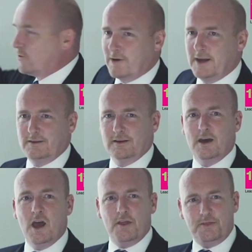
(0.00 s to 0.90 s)
created,
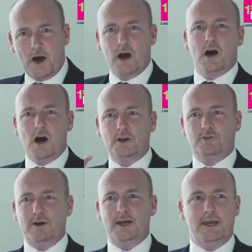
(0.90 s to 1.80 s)
the
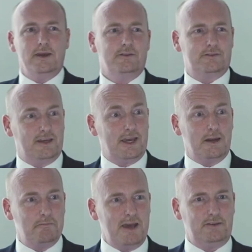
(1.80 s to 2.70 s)
harder it is to
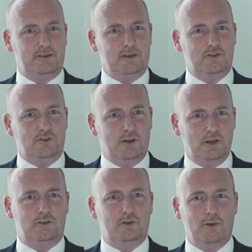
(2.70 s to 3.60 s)
get a message
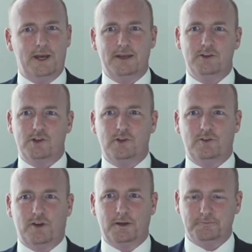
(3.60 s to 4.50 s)
to an end
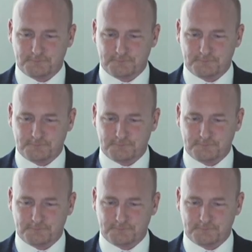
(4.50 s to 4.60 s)
user.